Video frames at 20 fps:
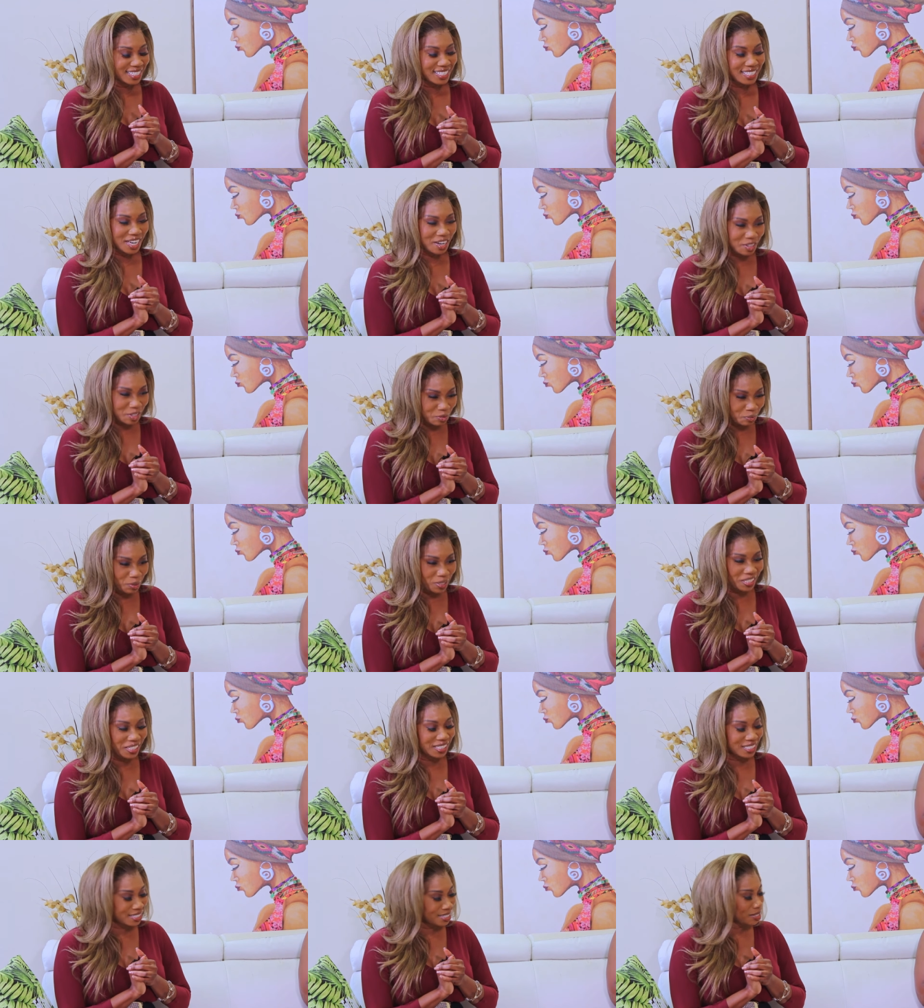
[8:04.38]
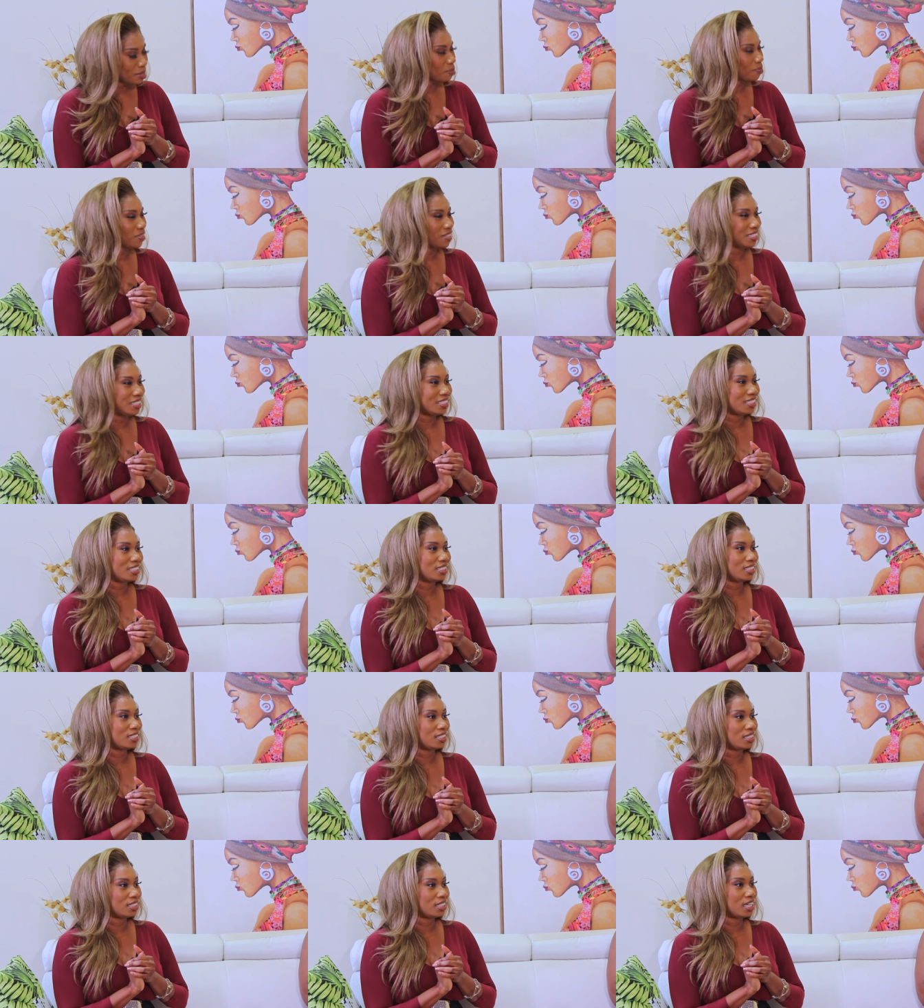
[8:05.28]
therapy is something.
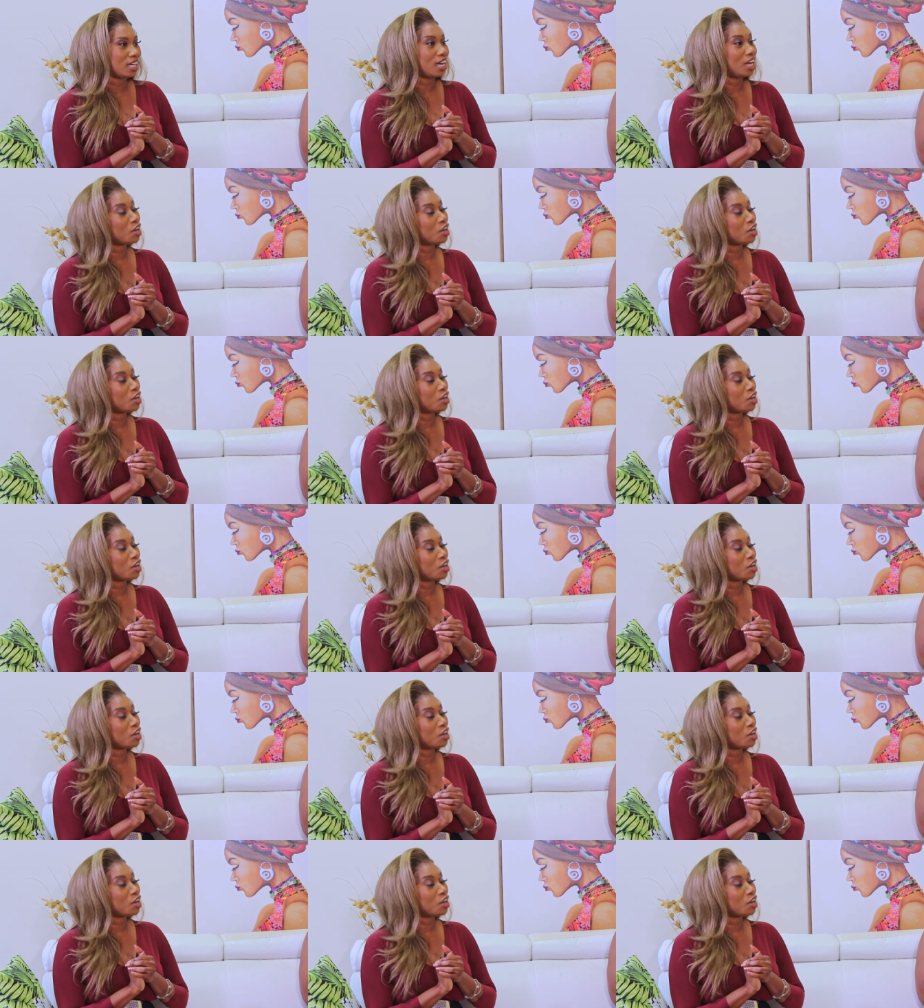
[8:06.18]
Mm-hmm.